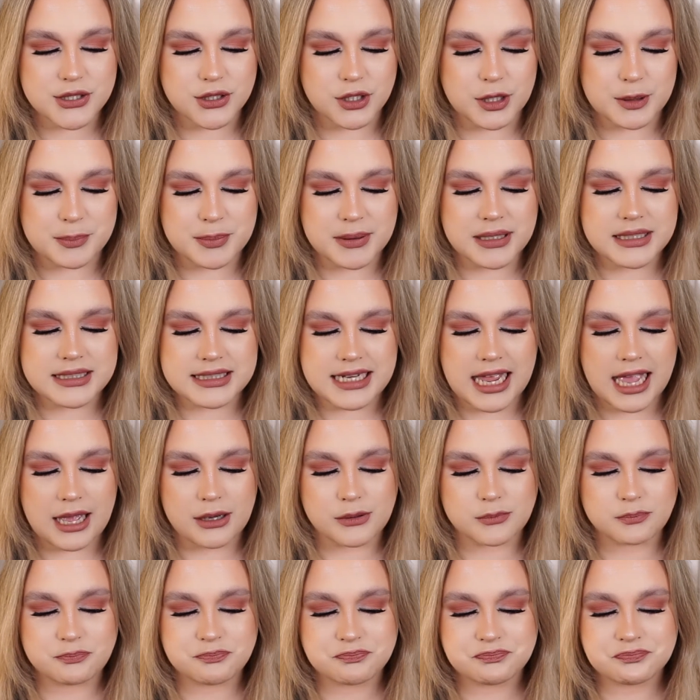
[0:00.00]
up,
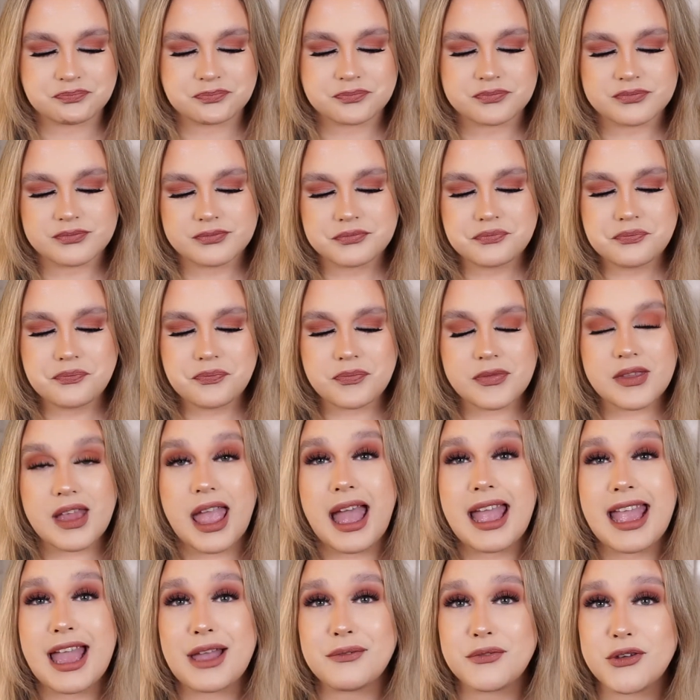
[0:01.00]
now
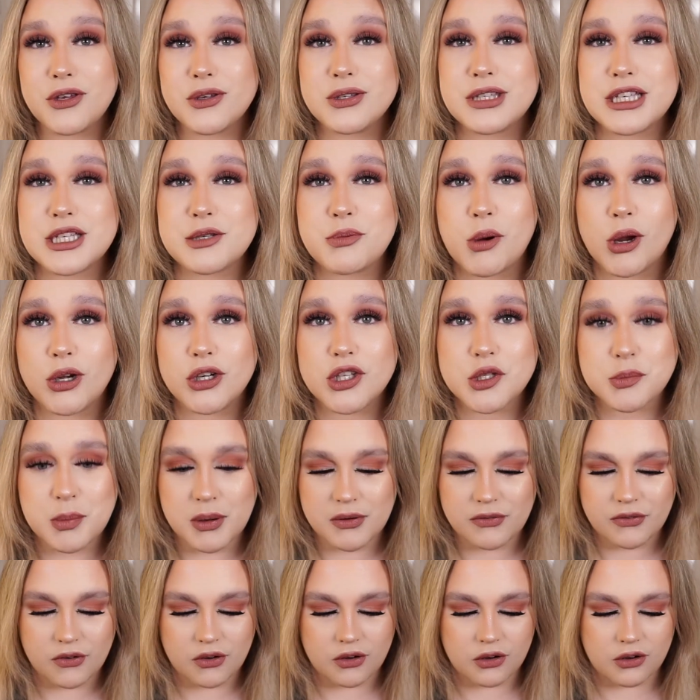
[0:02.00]
I have used this product
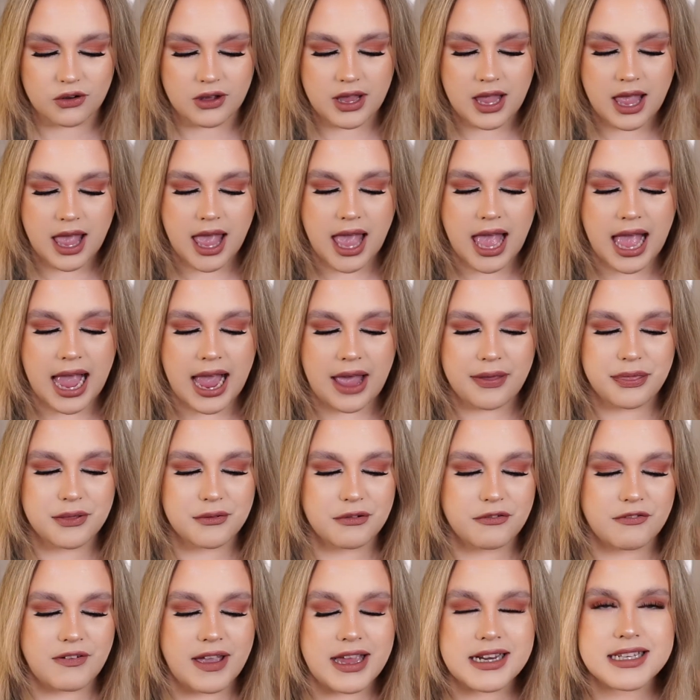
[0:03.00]
before, and the
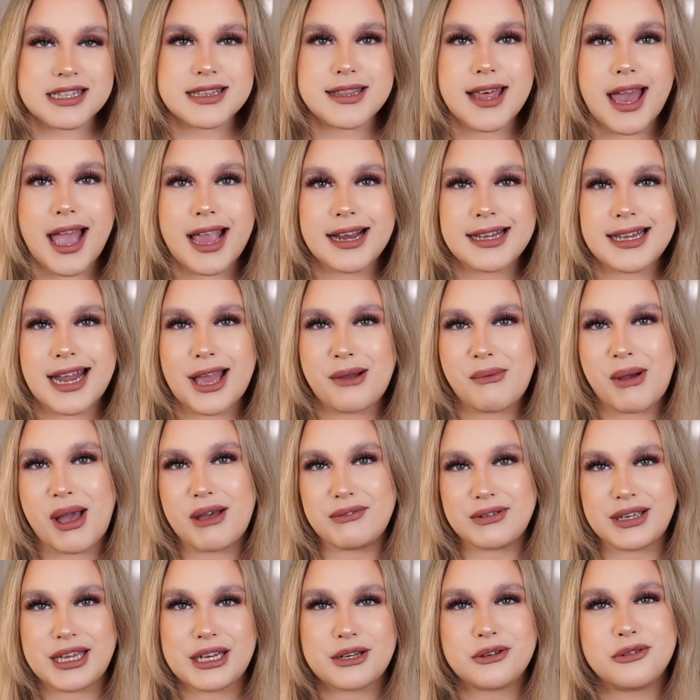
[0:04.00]
fact that I now
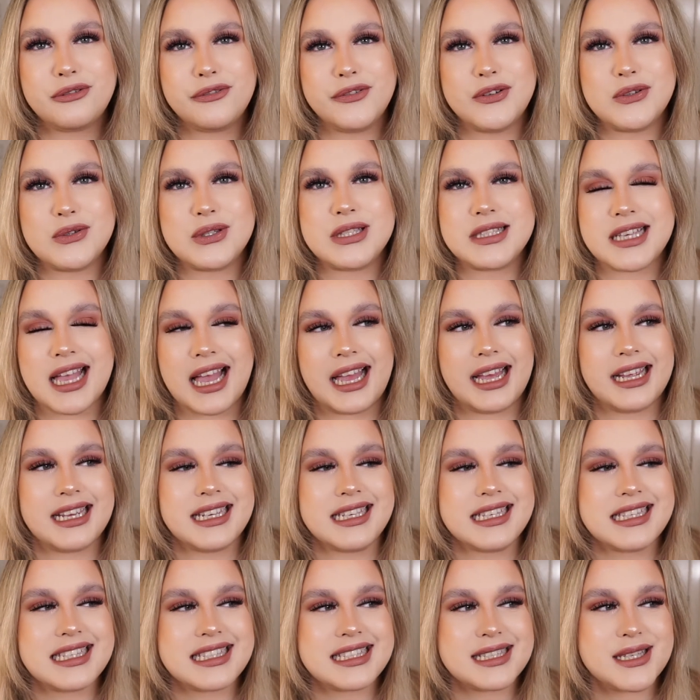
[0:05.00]
have it in a full
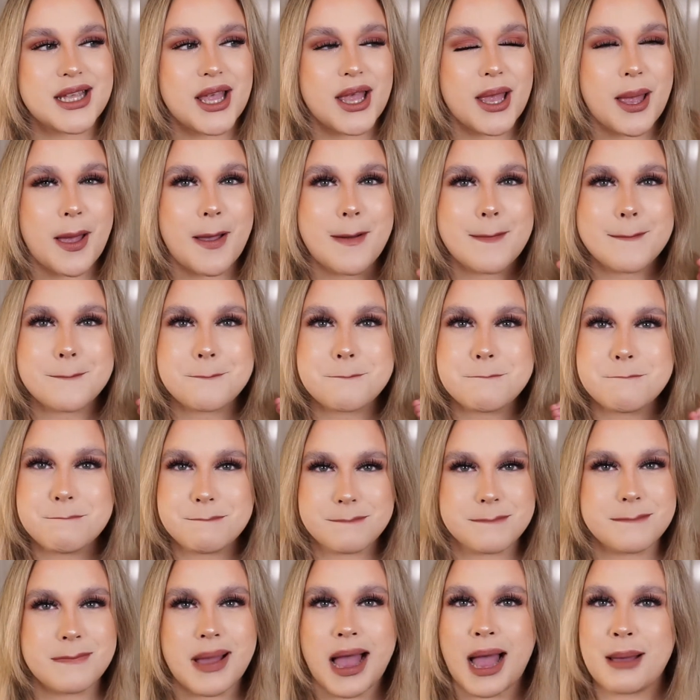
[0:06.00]
size,
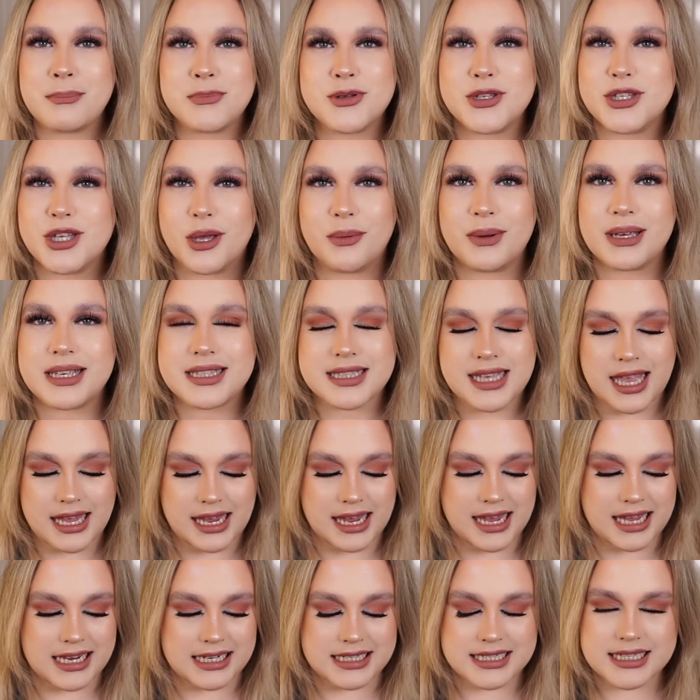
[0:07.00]
I'm so
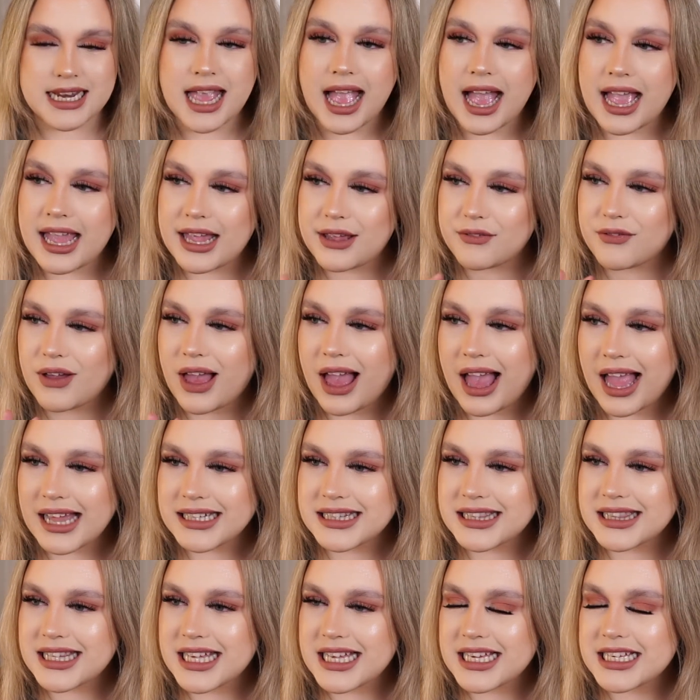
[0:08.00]
excited. I've had
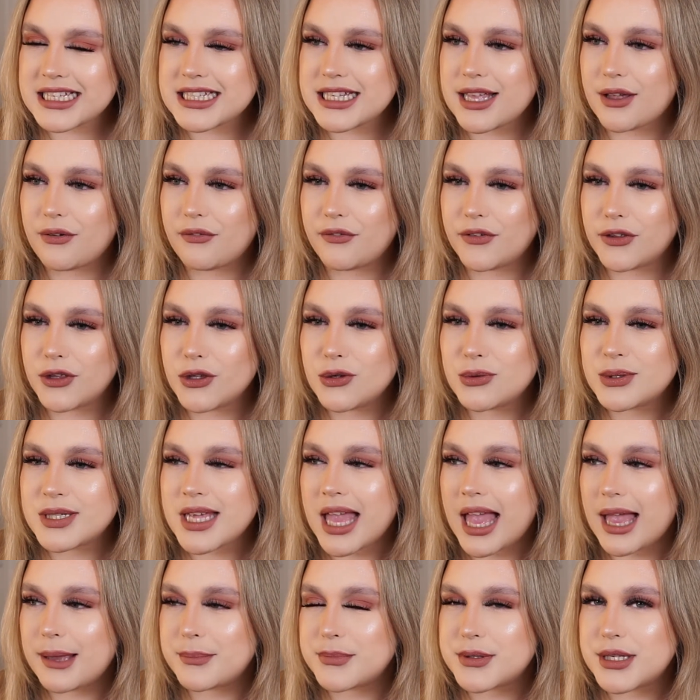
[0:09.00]
this a few
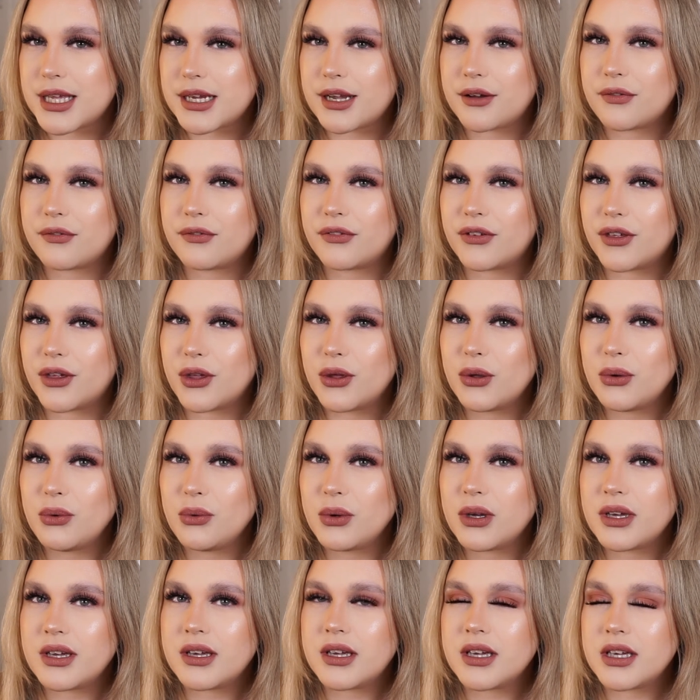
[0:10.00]
times in a few
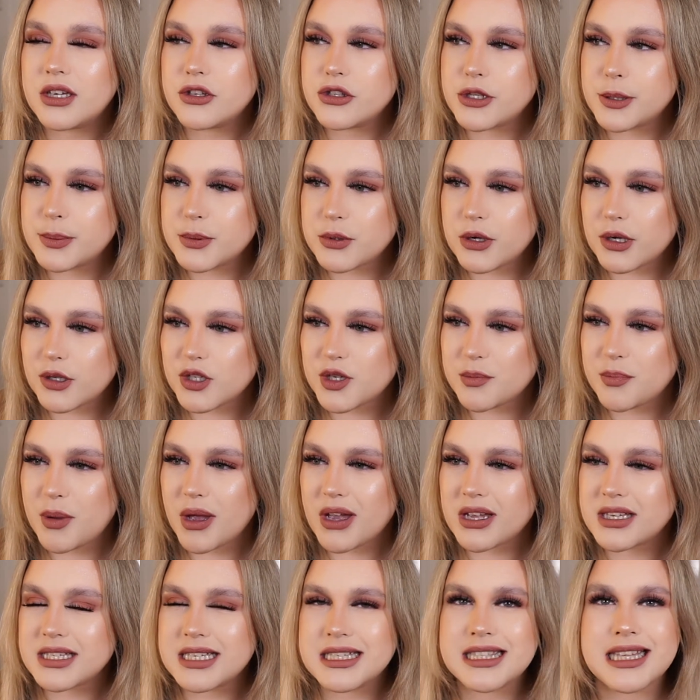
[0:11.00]
subscription
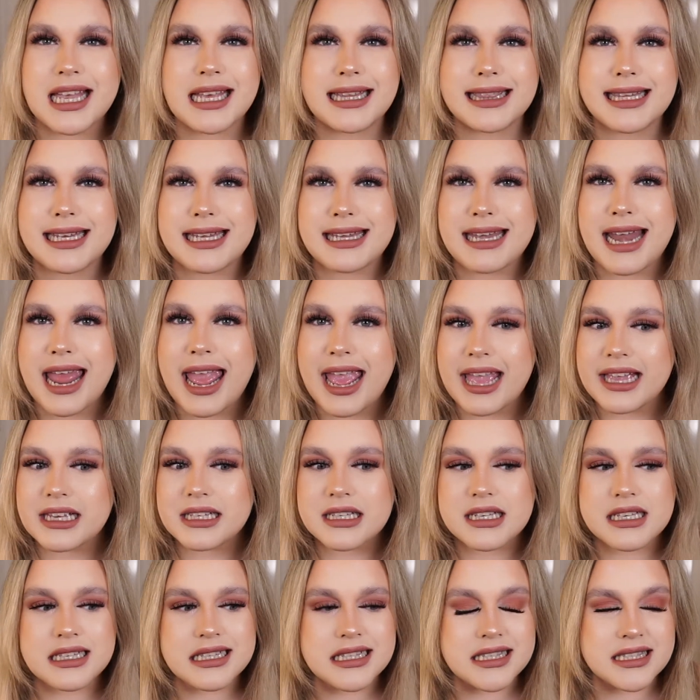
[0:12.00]
boxes, like the
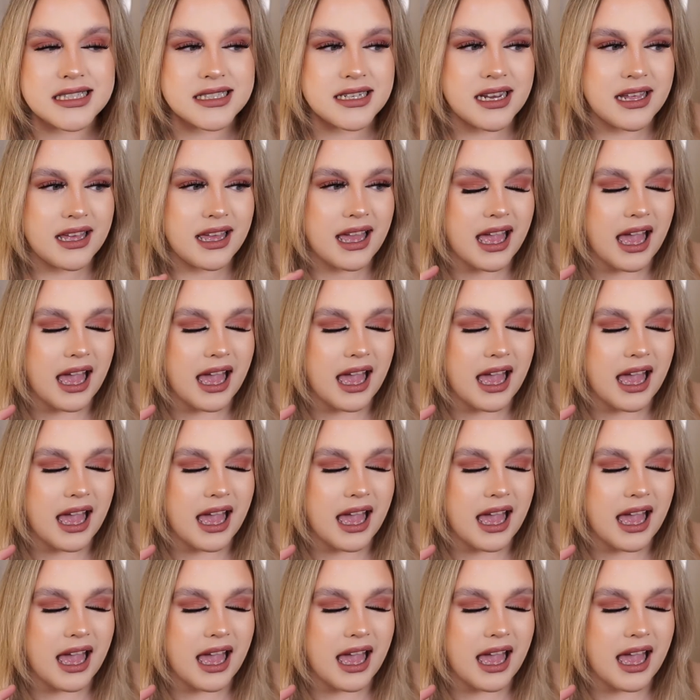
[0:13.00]
Next.